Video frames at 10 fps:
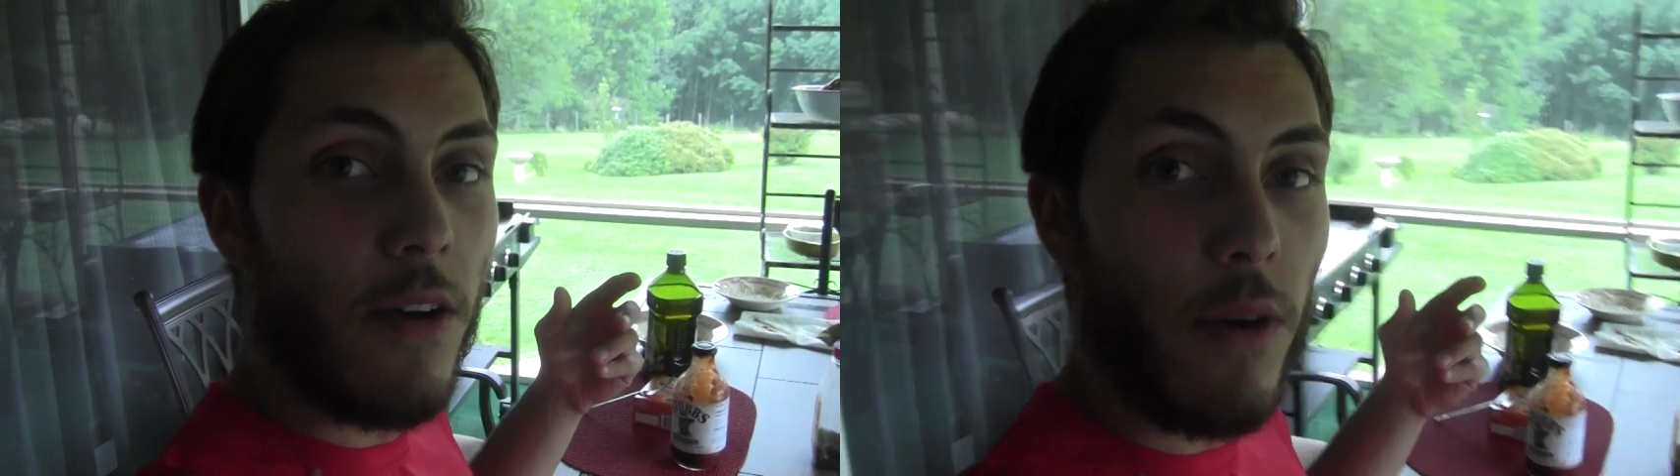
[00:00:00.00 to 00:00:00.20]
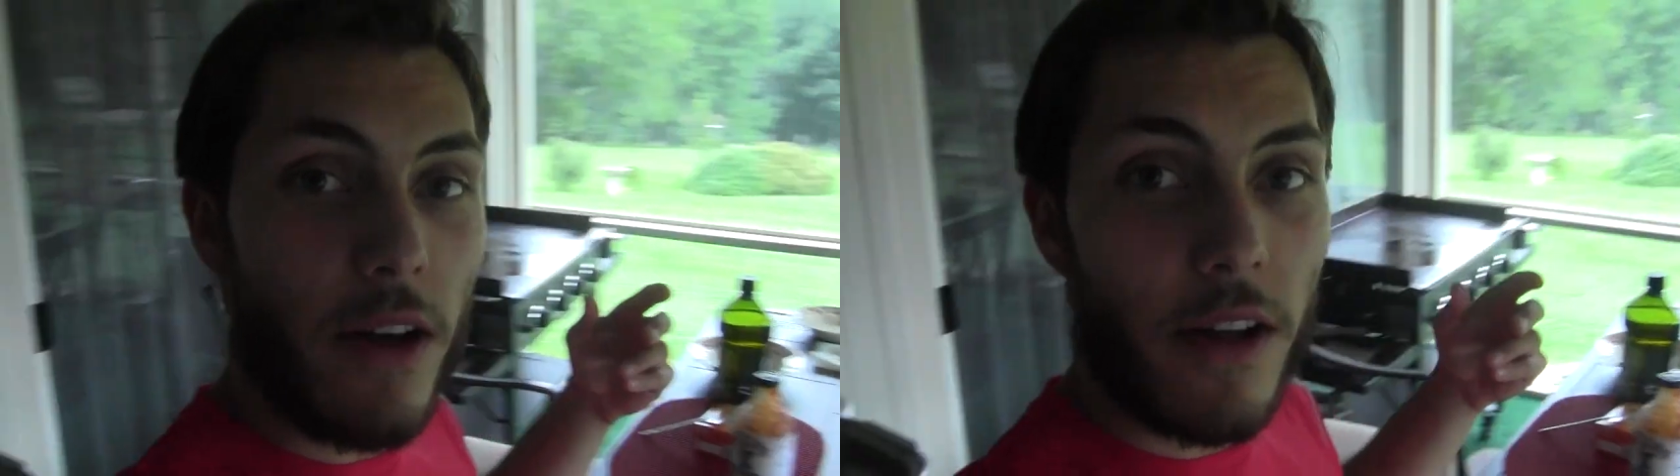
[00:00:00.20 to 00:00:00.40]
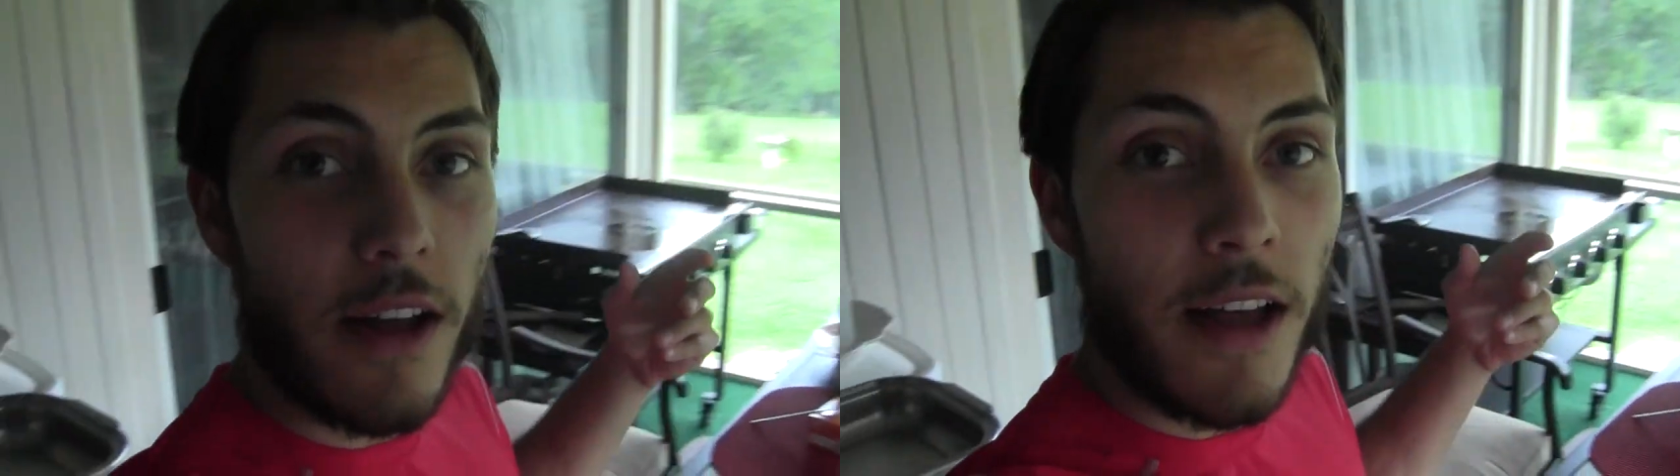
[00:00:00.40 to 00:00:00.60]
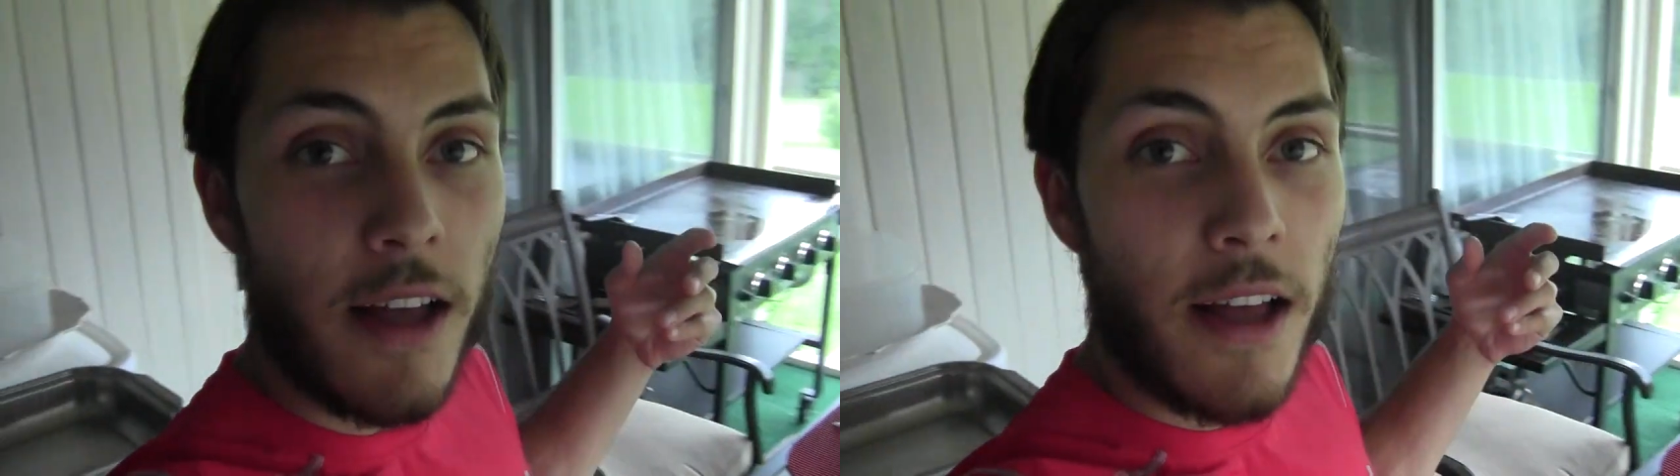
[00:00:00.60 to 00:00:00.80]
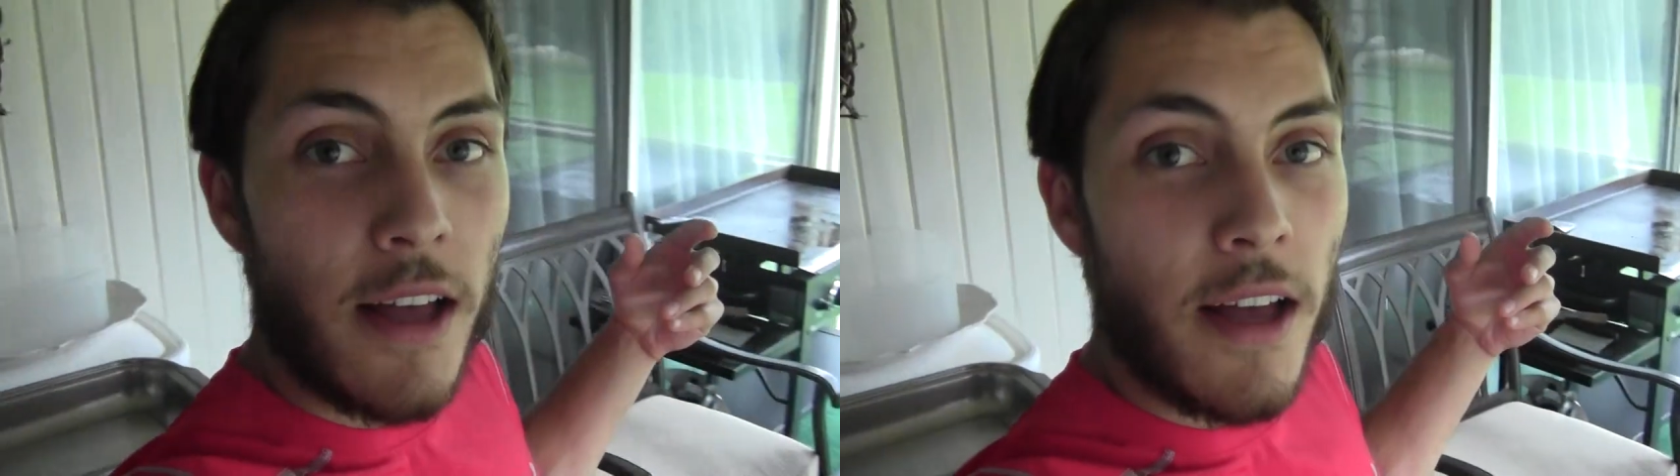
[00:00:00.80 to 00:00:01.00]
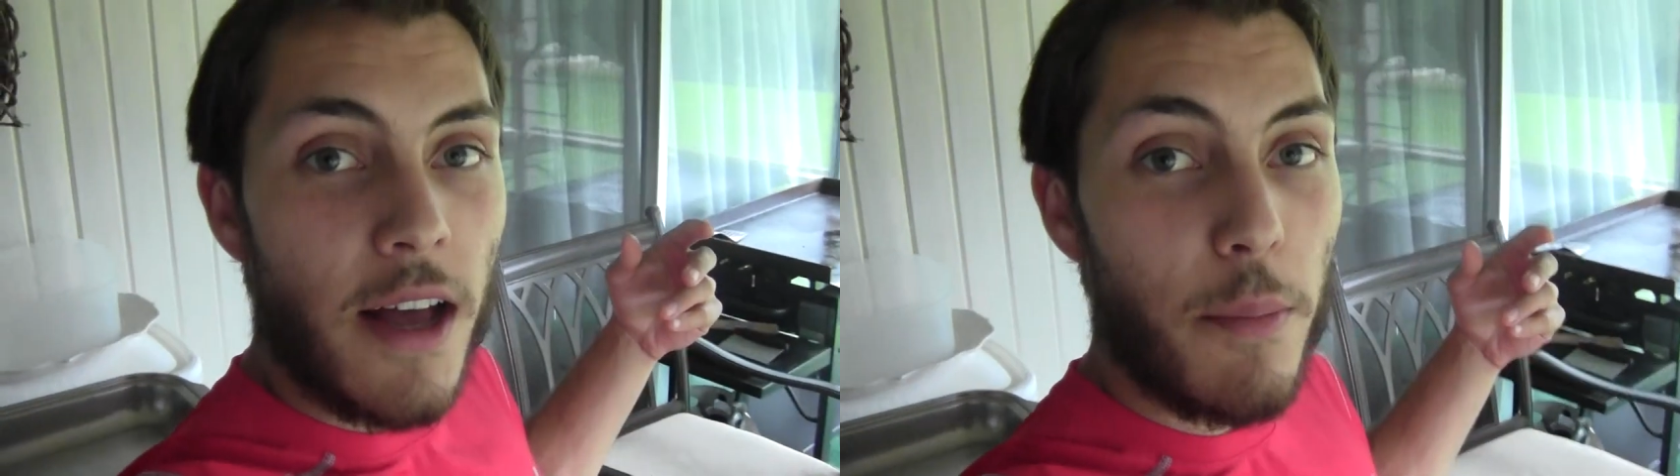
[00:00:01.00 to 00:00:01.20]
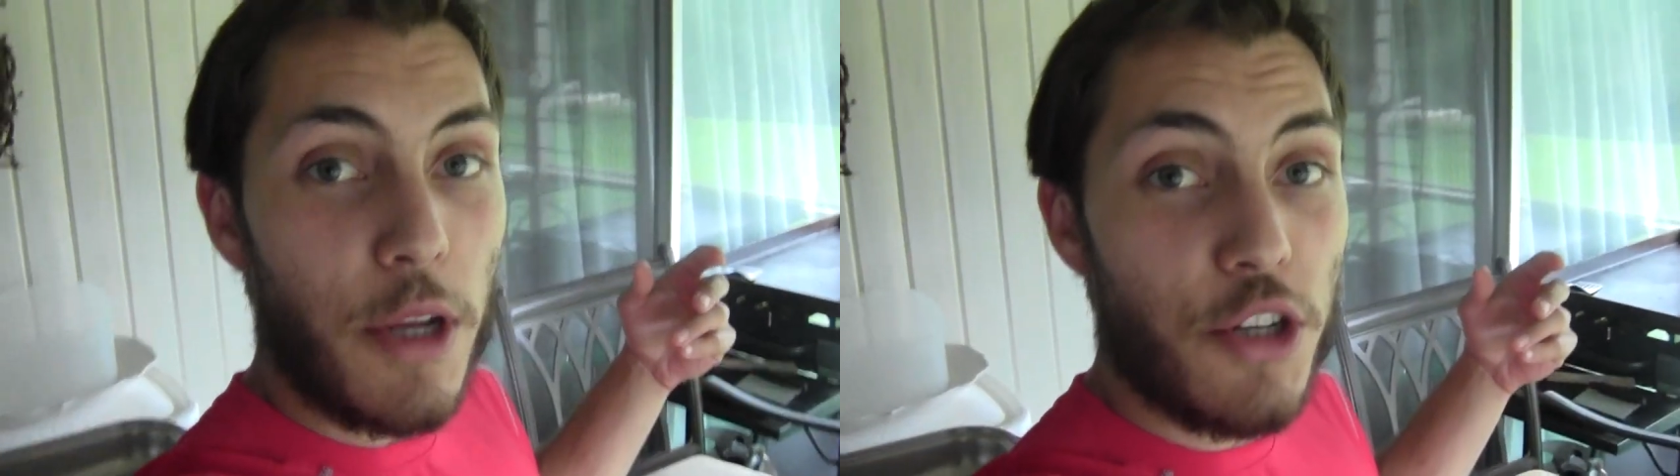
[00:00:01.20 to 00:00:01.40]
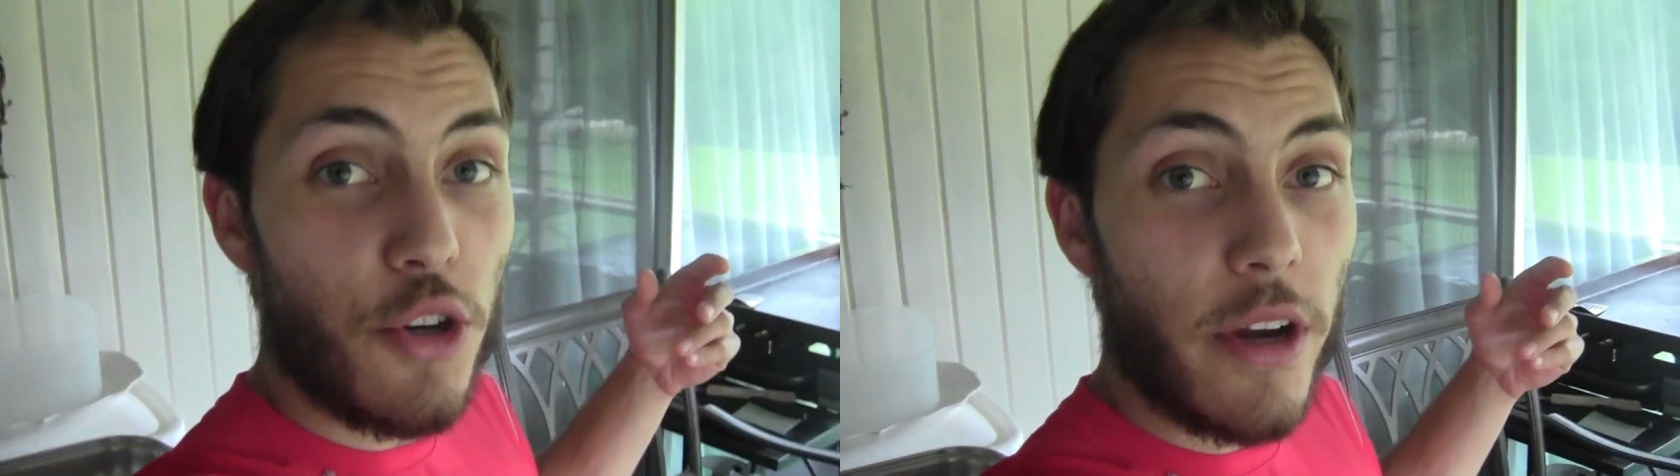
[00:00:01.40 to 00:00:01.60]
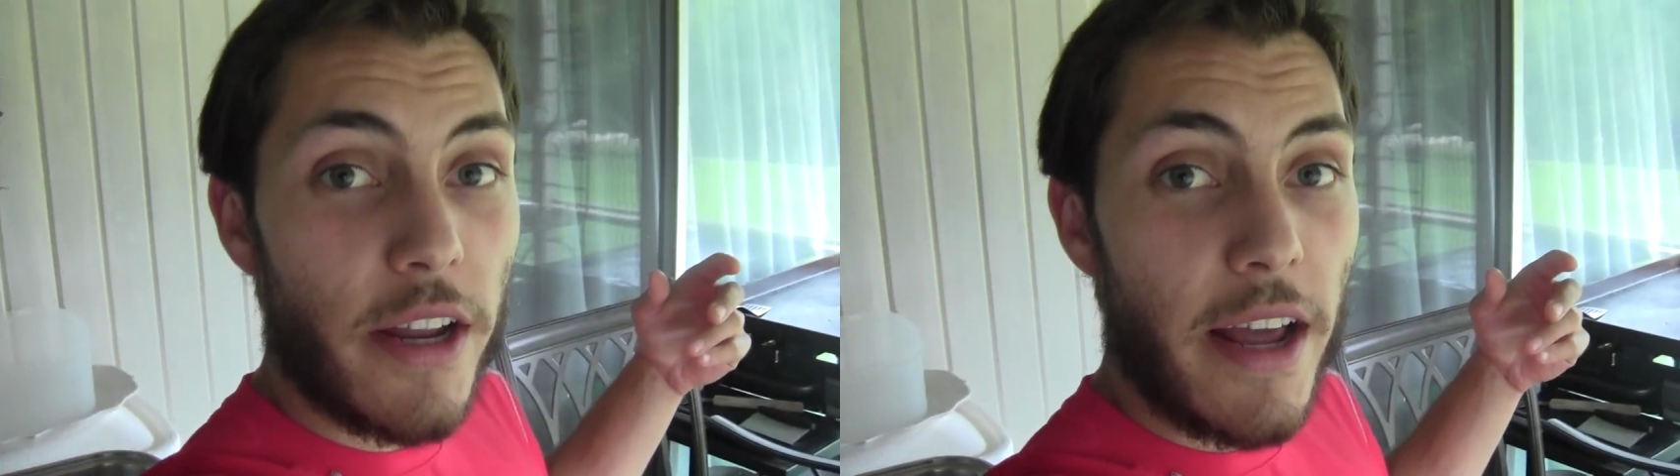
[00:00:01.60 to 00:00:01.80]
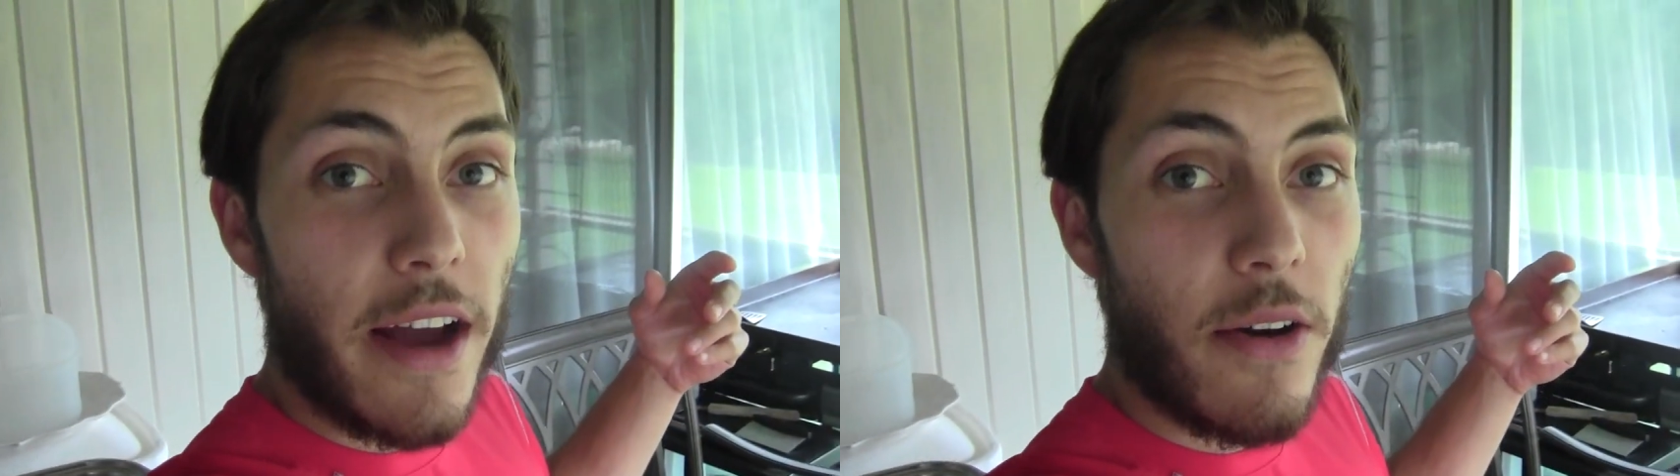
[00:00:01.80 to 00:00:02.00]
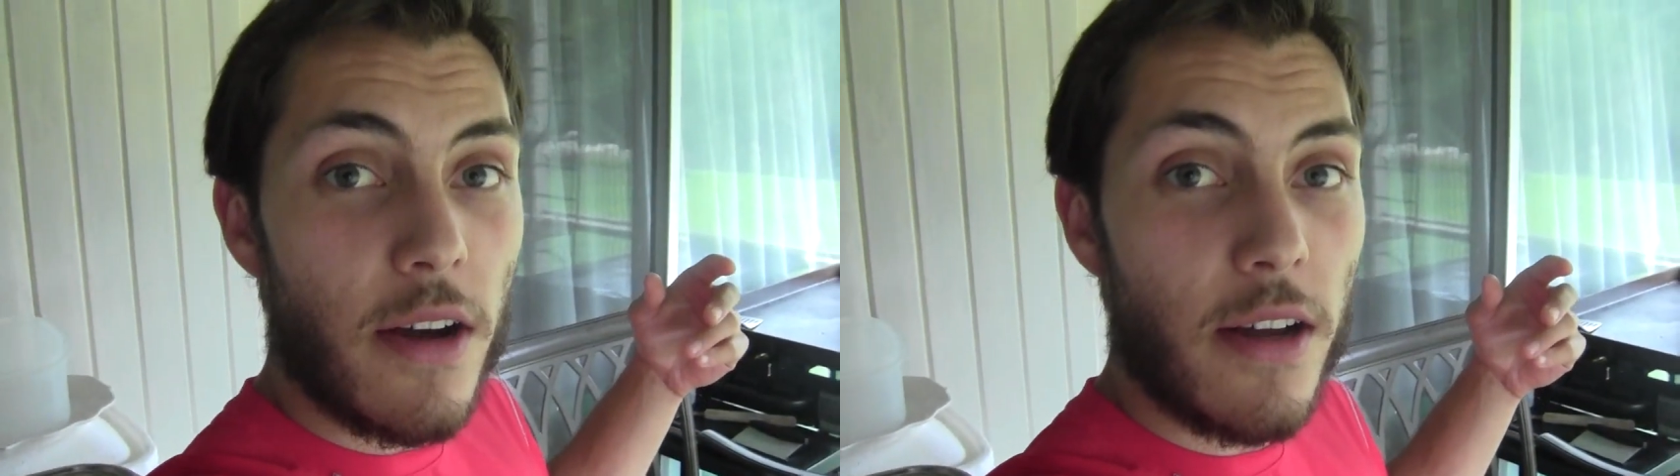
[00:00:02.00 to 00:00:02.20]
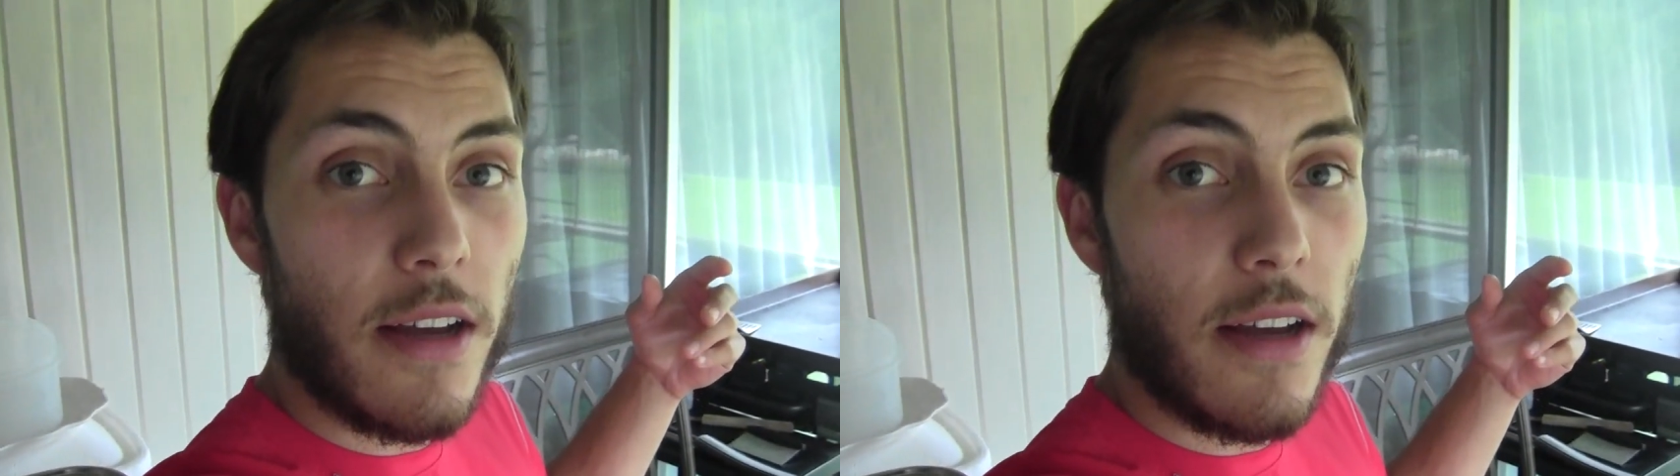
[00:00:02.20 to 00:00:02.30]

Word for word: Well, I'm going to enjoy it now